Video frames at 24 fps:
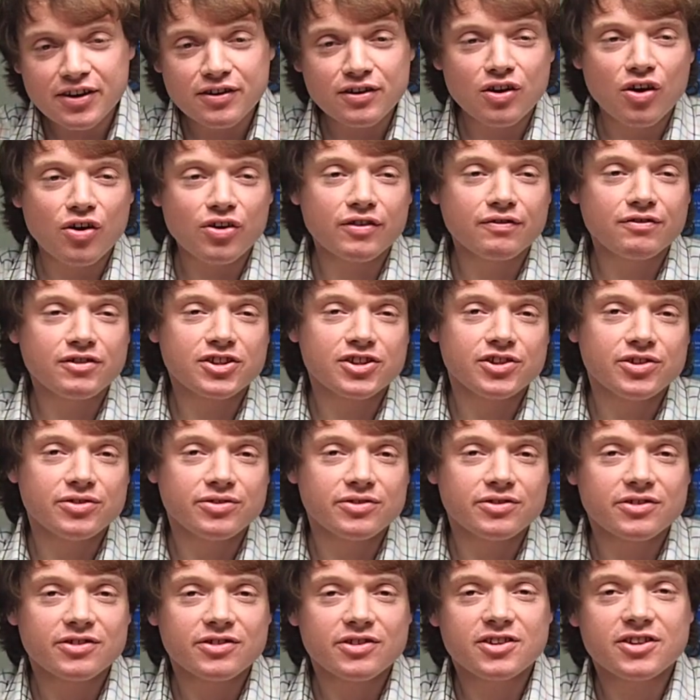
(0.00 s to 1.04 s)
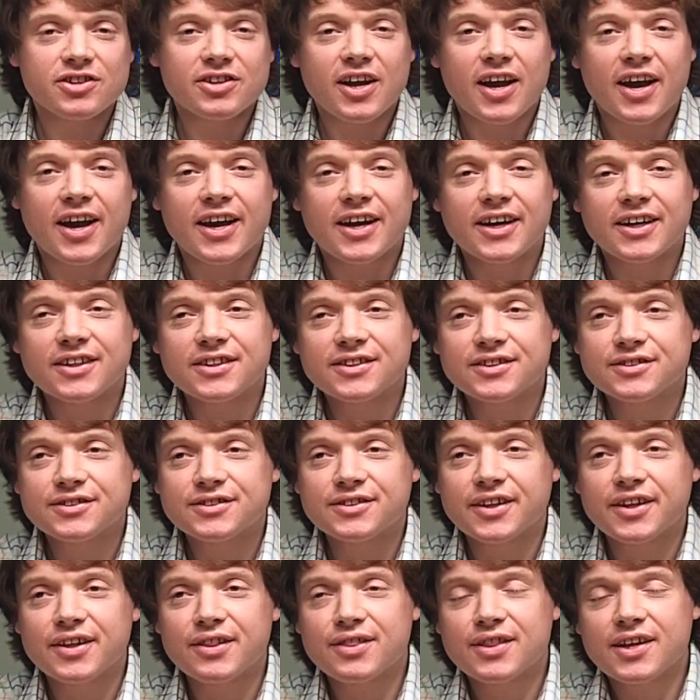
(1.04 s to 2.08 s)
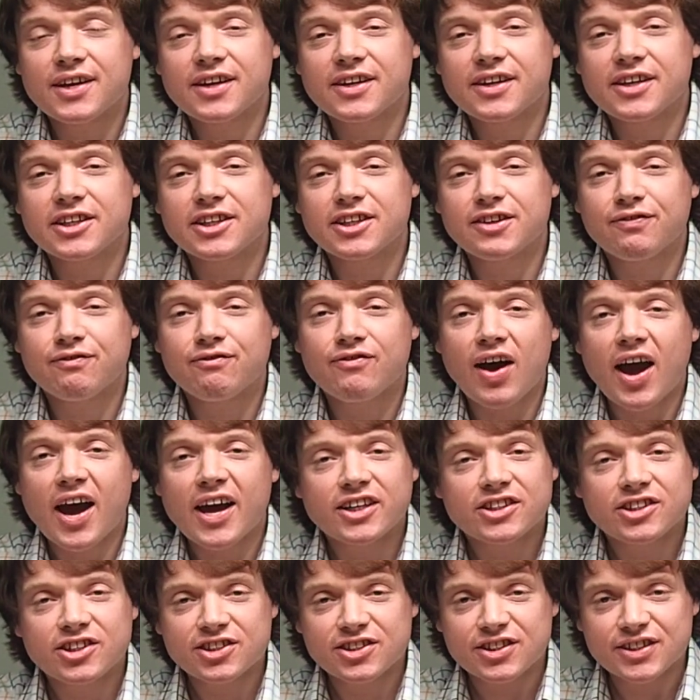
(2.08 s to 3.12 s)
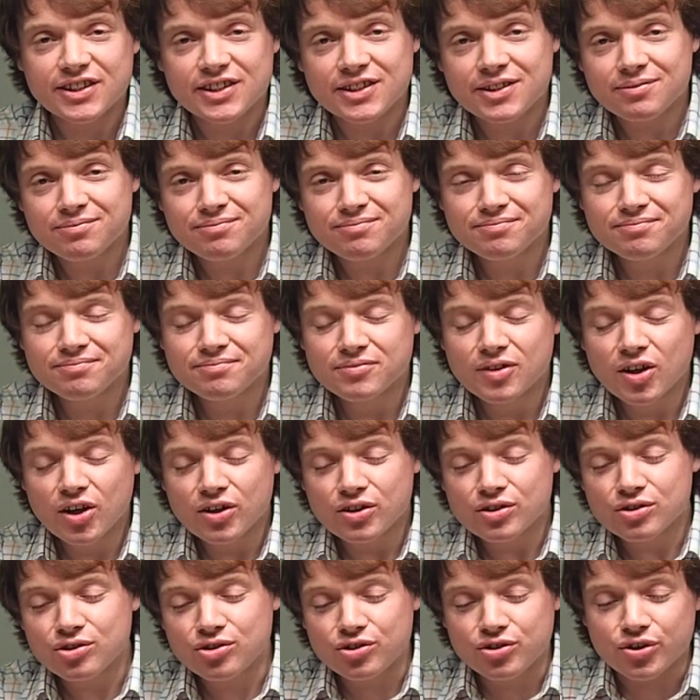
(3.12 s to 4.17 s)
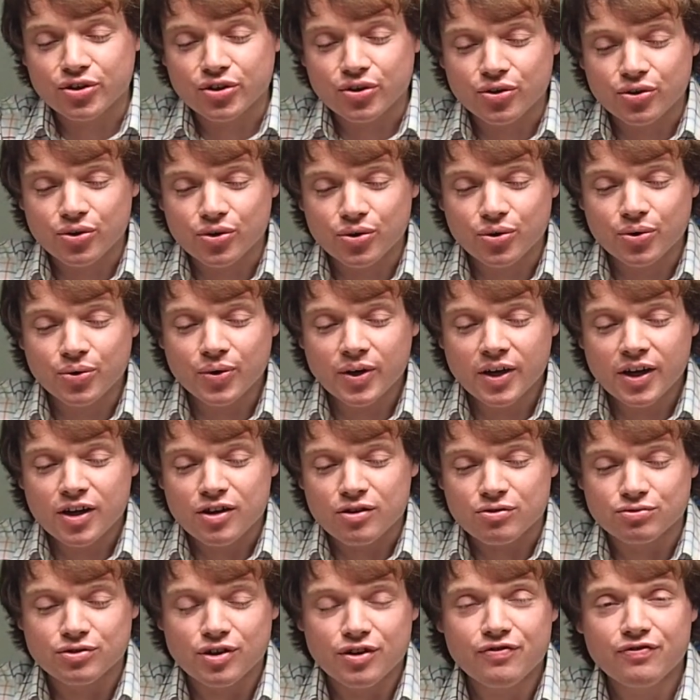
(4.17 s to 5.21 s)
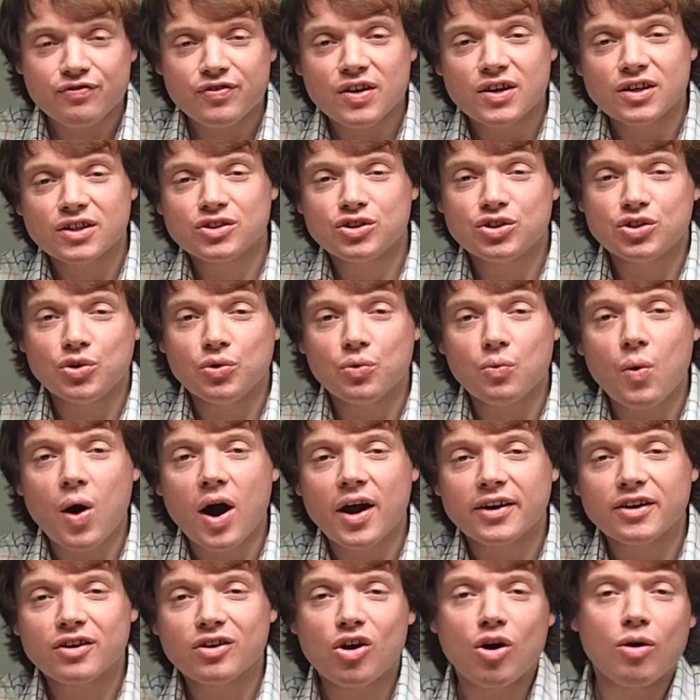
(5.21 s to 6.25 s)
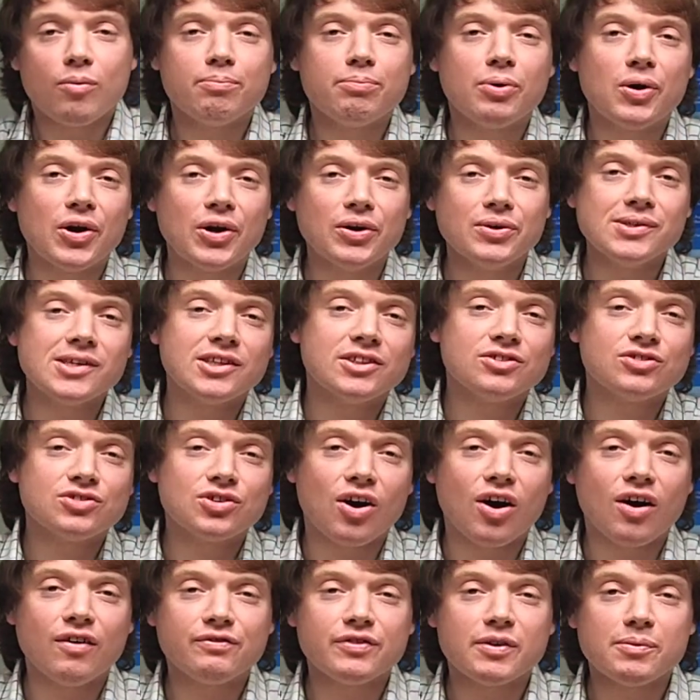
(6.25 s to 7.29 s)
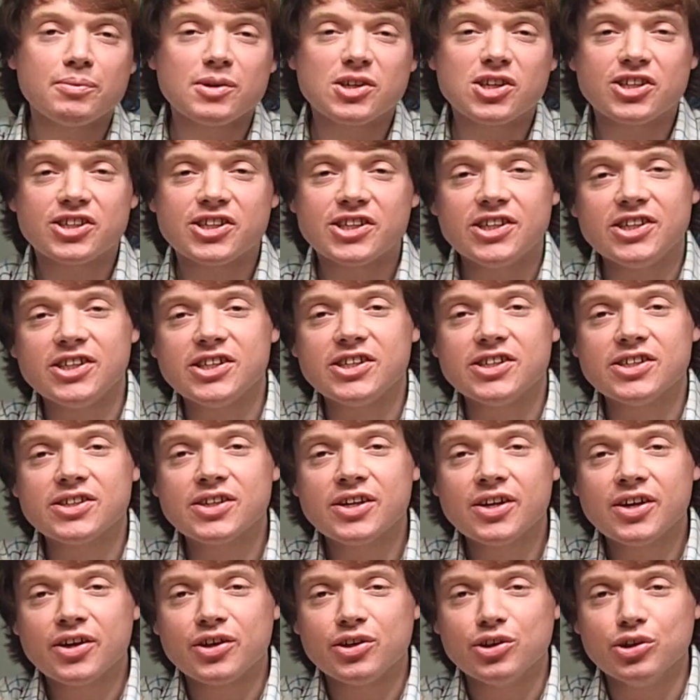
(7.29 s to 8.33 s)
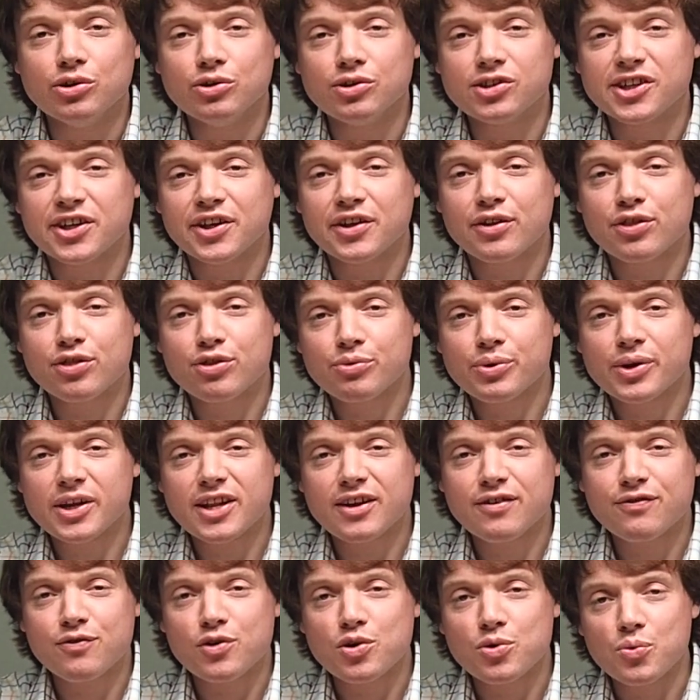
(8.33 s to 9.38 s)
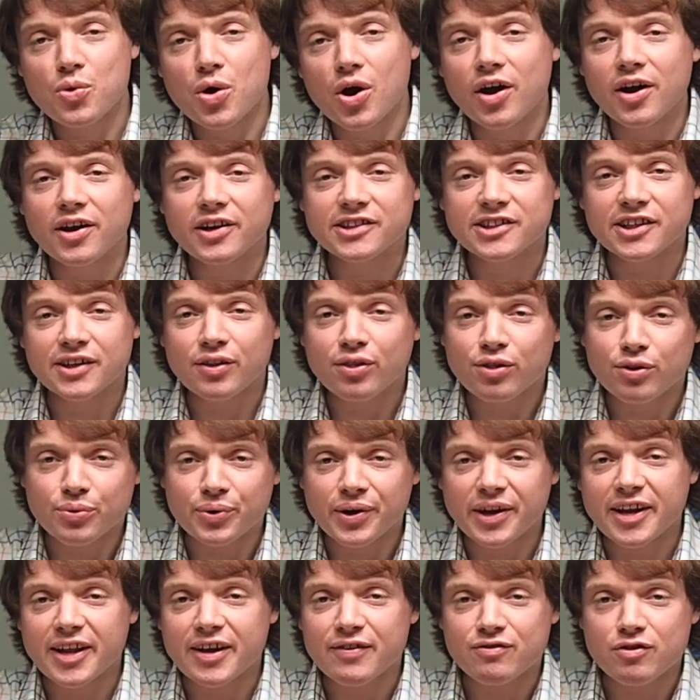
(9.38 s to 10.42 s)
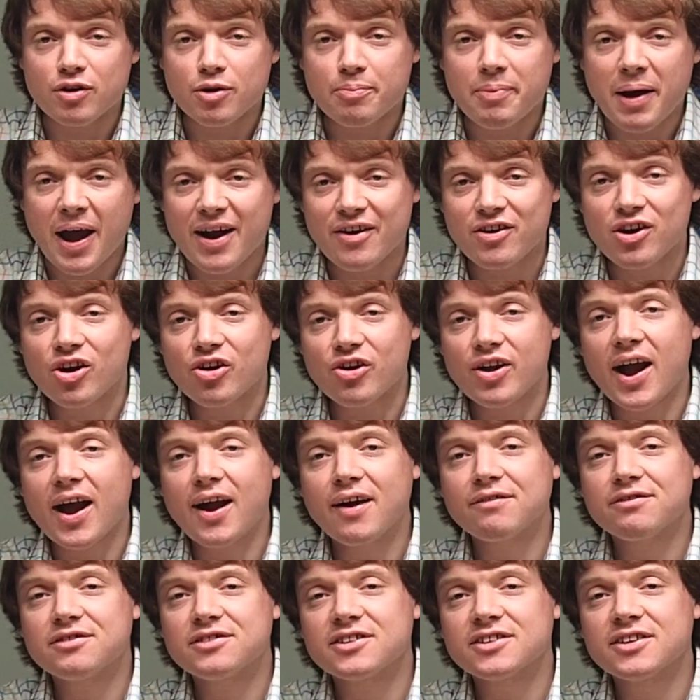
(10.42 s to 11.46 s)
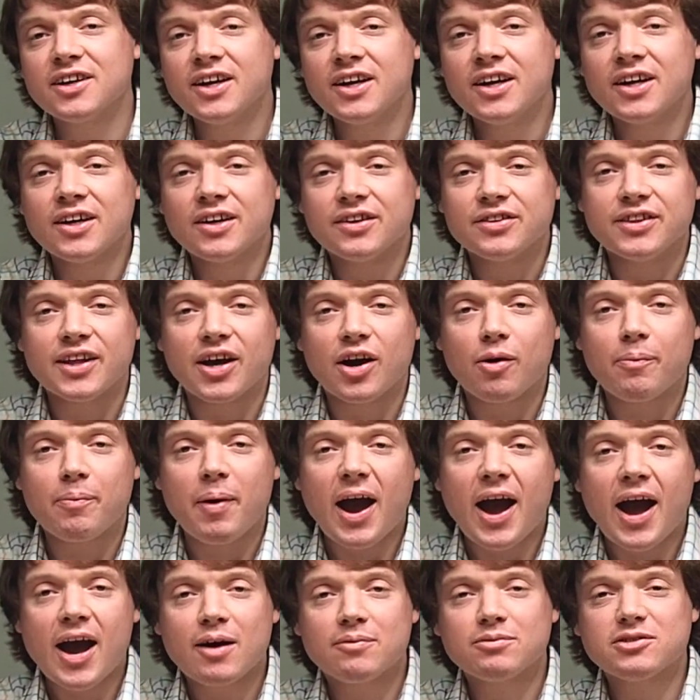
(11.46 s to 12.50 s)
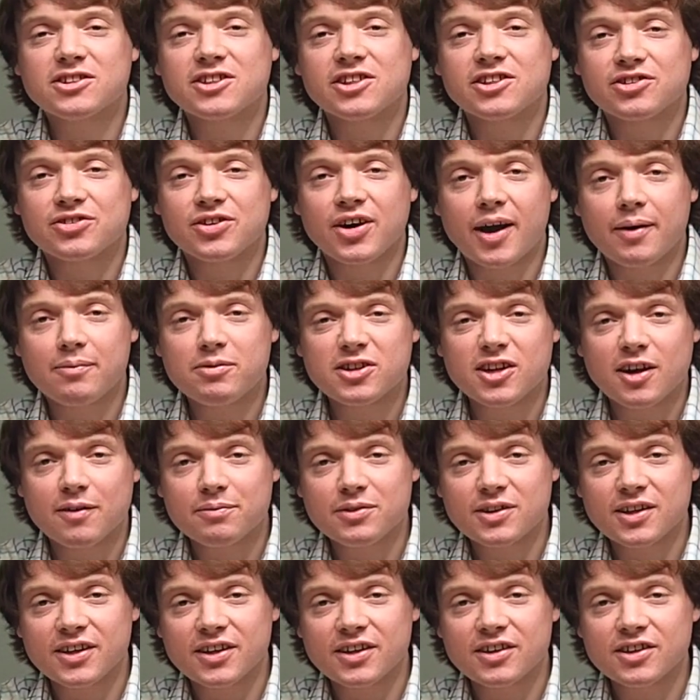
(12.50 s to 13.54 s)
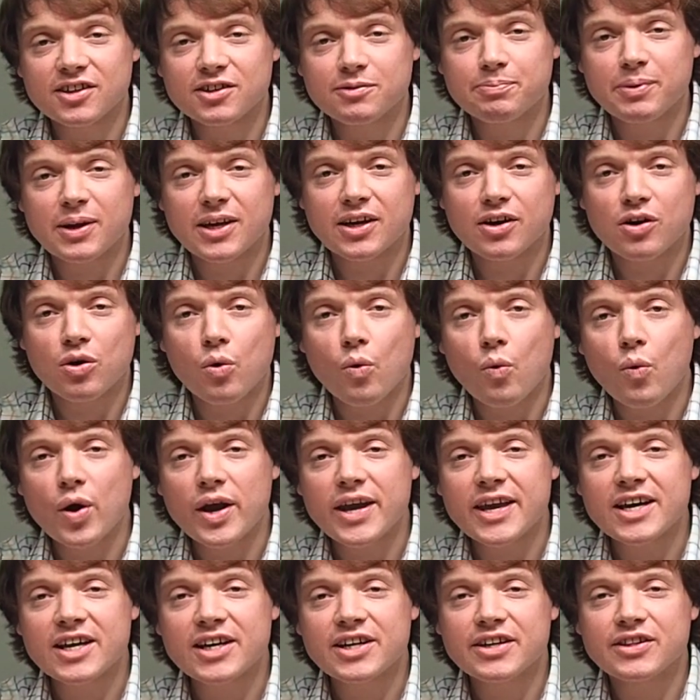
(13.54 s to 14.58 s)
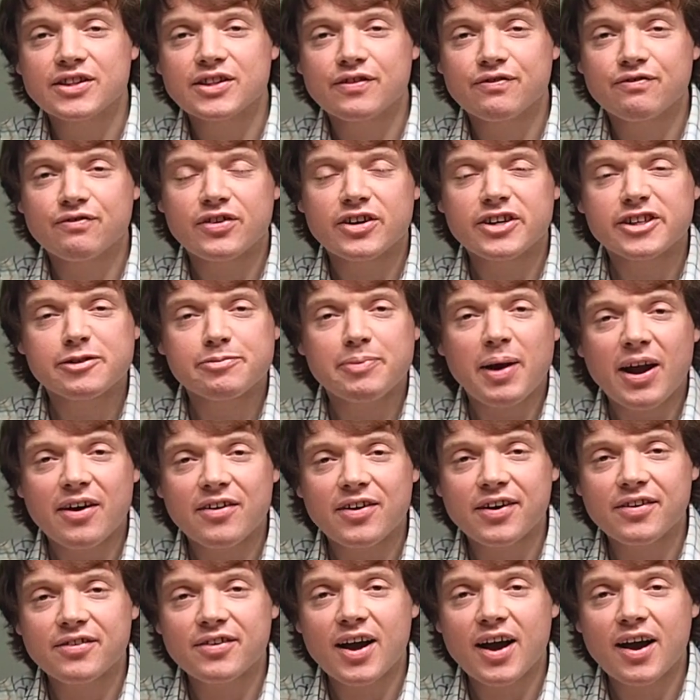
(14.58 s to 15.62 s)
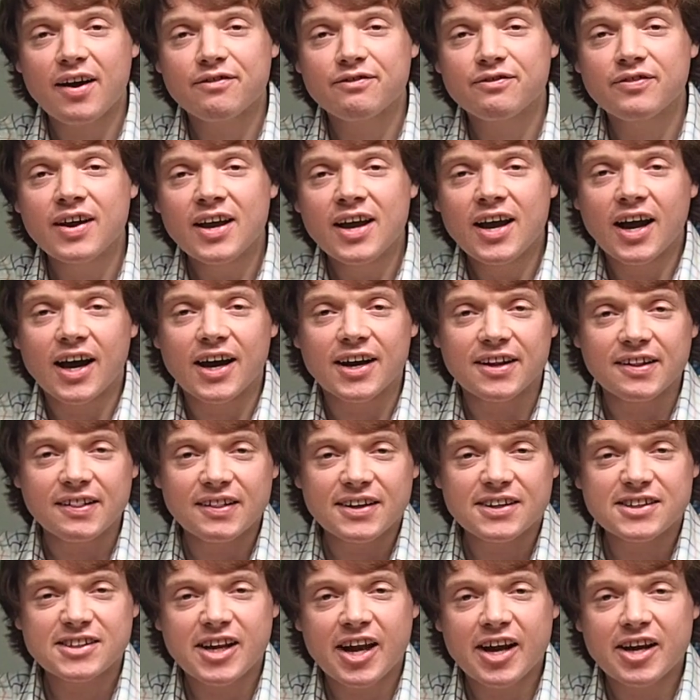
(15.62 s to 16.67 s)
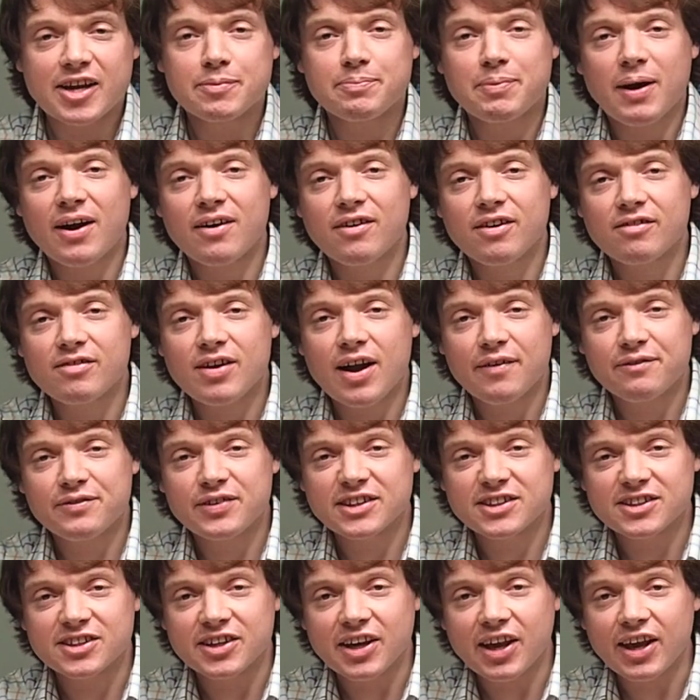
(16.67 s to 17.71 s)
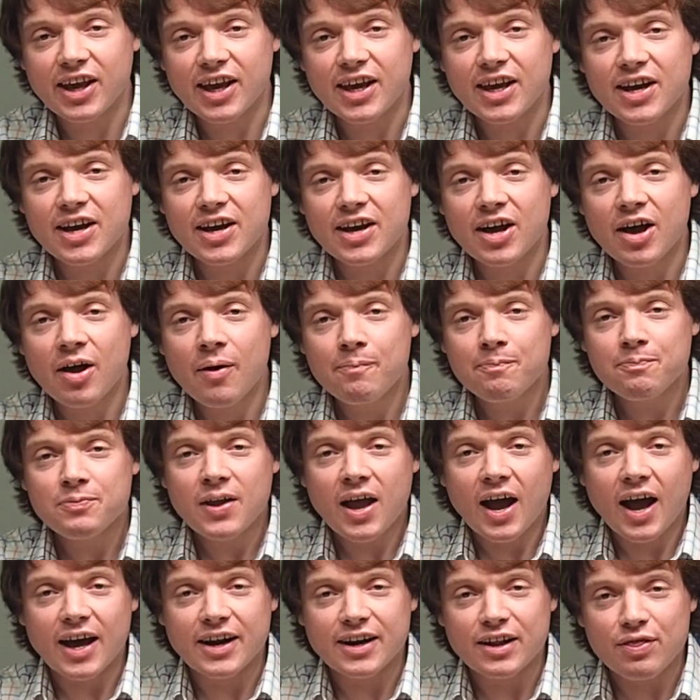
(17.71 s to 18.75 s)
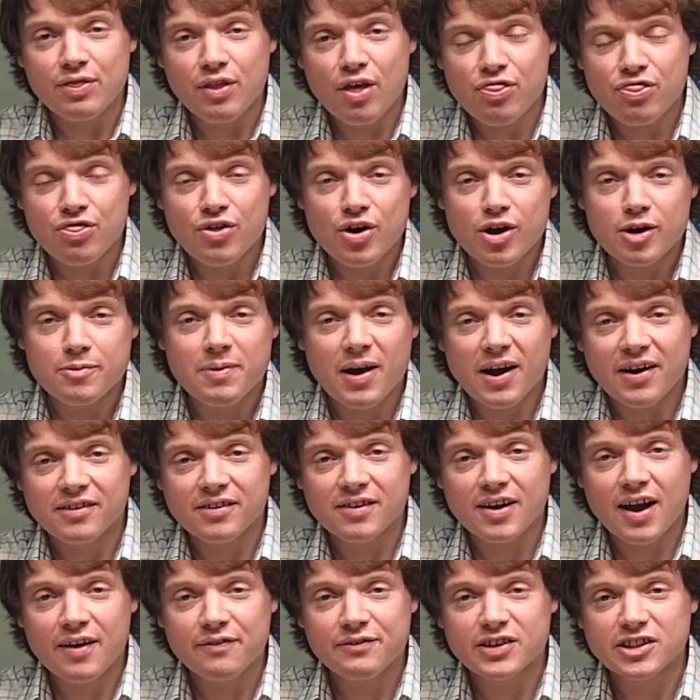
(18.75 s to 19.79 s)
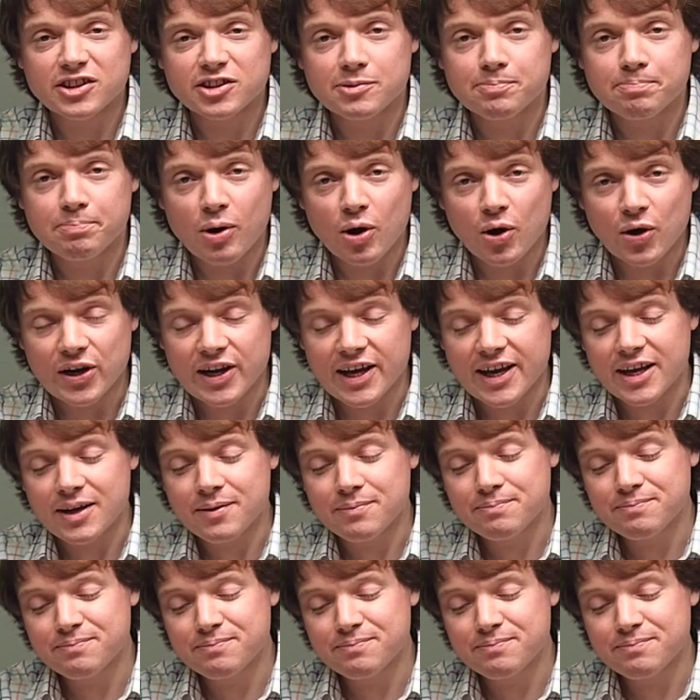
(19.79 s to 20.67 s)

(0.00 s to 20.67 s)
a lot of students and they think it's fancy to refer to one component of a machine using 3 different words in 3 different paragraphs. They'll perhaps describe something as being a wheel in the first paragraph, and in the second paragraph it's a gear, and in the third paragraph it's a pulley.